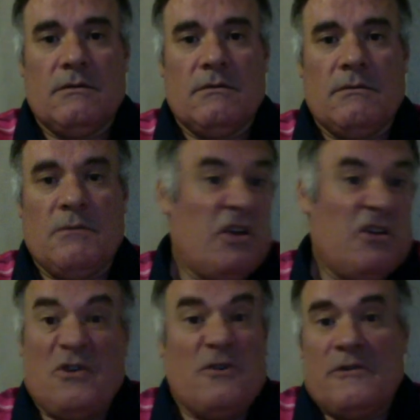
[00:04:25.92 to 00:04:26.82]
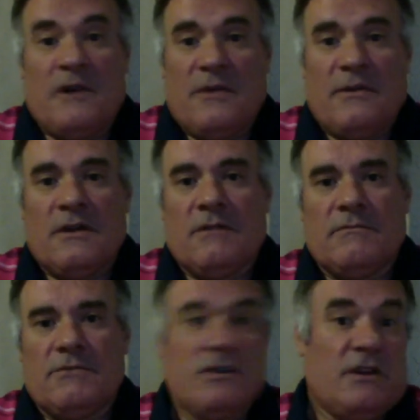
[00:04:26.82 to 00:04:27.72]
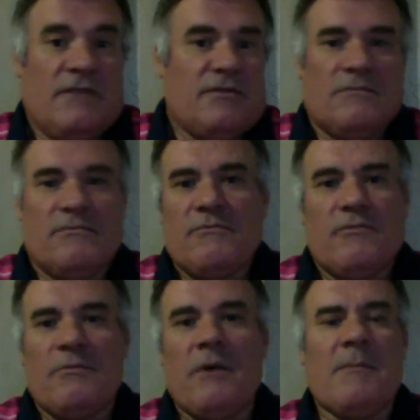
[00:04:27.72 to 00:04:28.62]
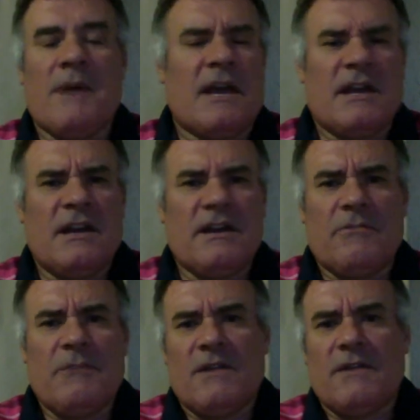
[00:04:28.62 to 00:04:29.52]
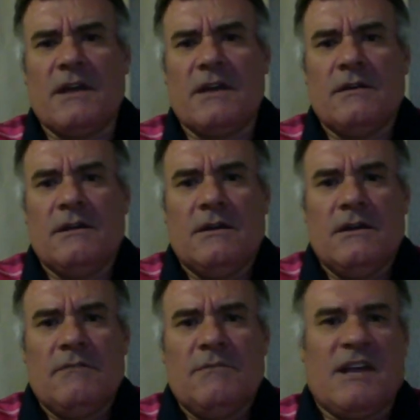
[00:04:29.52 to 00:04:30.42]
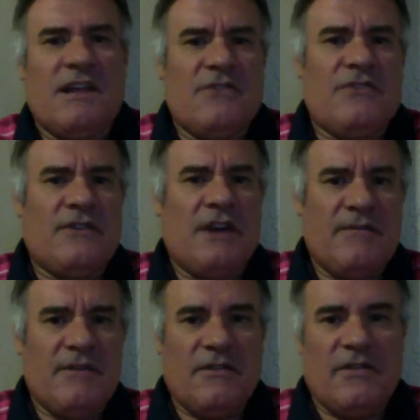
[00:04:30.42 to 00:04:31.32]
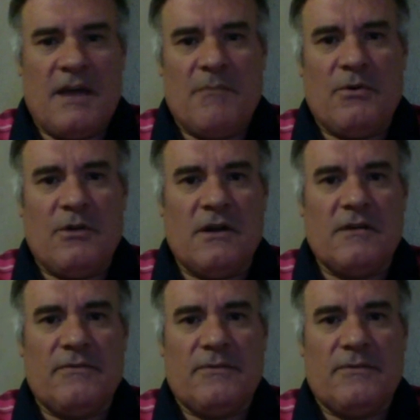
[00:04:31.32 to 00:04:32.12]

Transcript: Not a hero or anything. She didn't even respond back. I didn't expect that. But again, that's just kind of an example of,